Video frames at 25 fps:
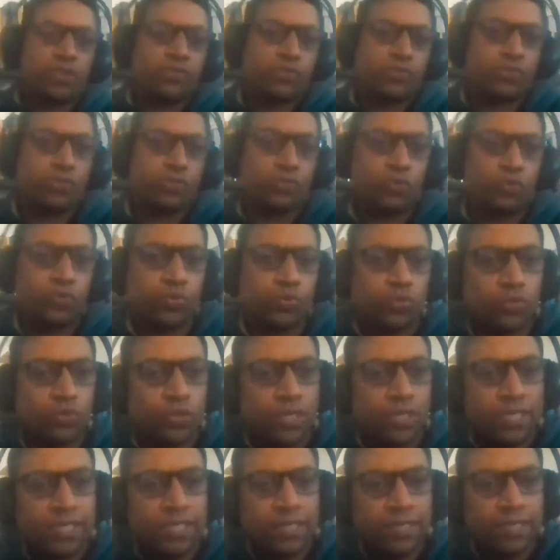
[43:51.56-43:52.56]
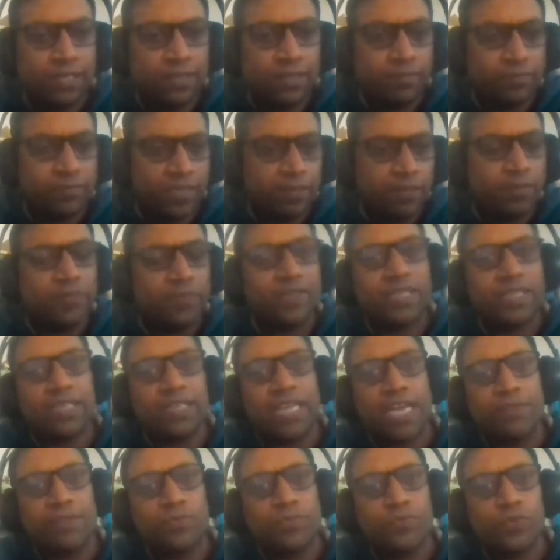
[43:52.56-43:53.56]
So maybe we
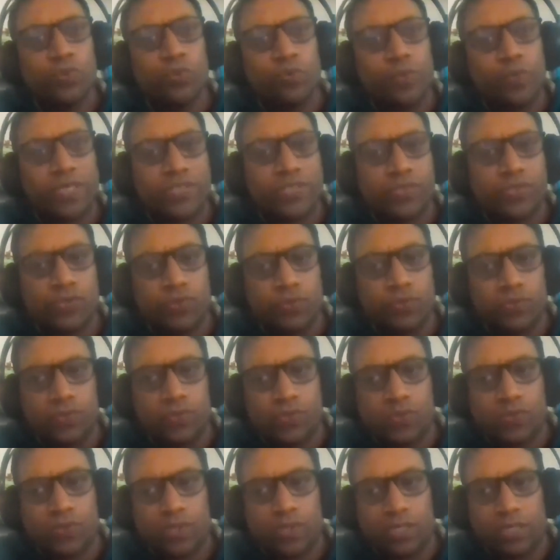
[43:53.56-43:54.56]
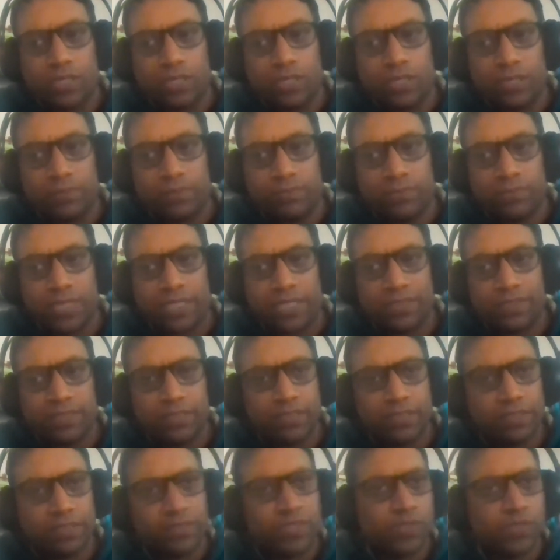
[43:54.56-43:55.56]
can have a few questions, I
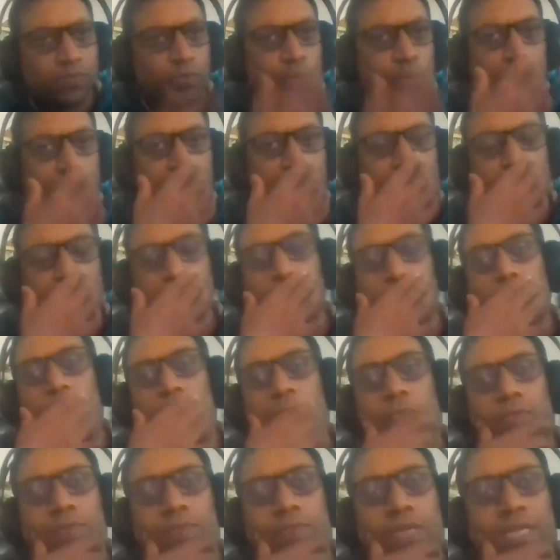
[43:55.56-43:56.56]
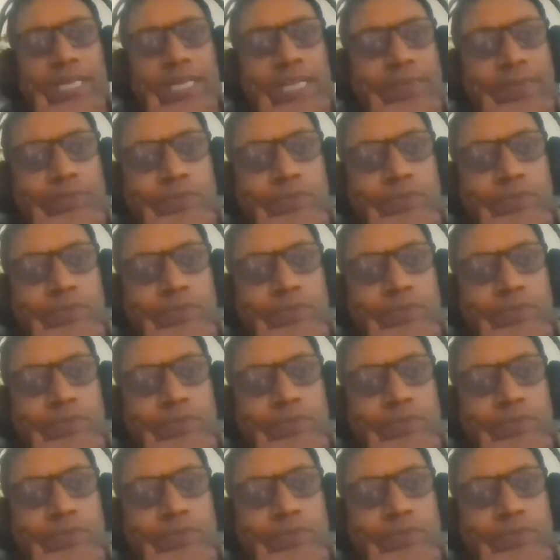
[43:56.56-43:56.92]
think, at this point, and have